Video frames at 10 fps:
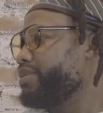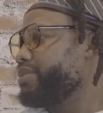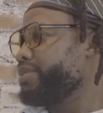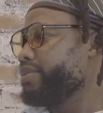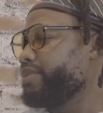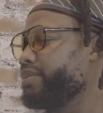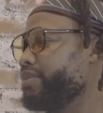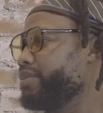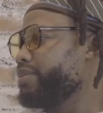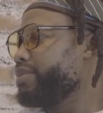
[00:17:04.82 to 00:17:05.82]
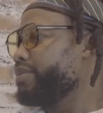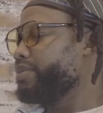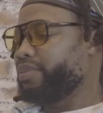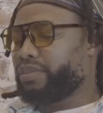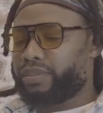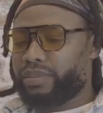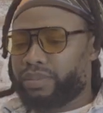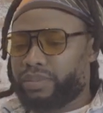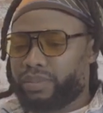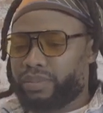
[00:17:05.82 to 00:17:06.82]

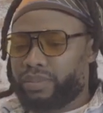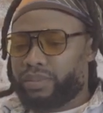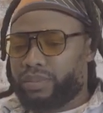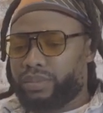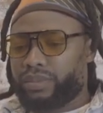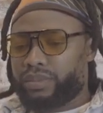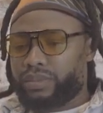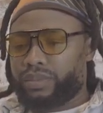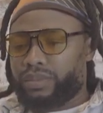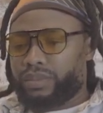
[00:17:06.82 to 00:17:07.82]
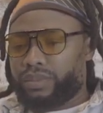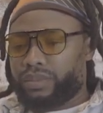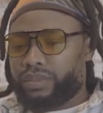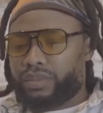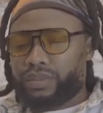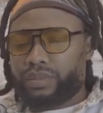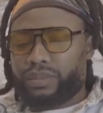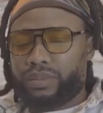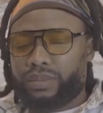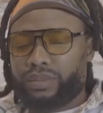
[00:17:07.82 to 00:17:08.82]

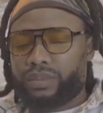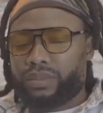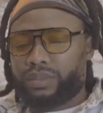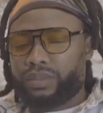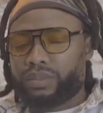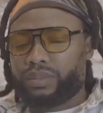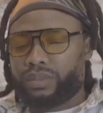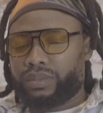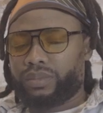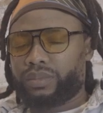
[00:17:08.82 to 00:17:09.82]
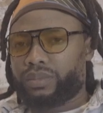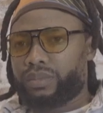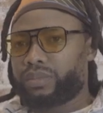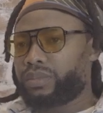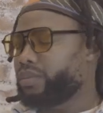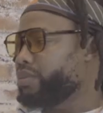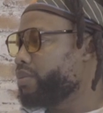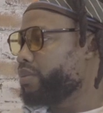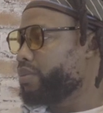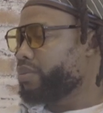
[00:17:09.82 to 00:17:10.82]

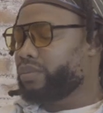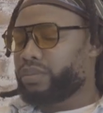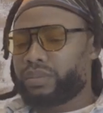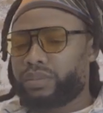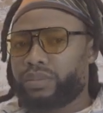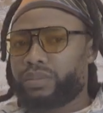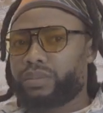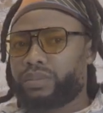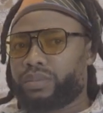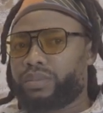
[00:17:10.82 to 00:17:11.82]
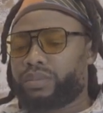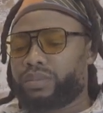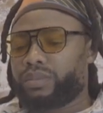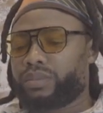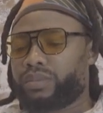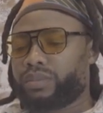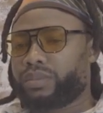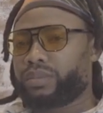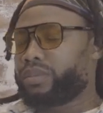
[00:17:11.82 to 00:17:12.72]
The person shown says nothing.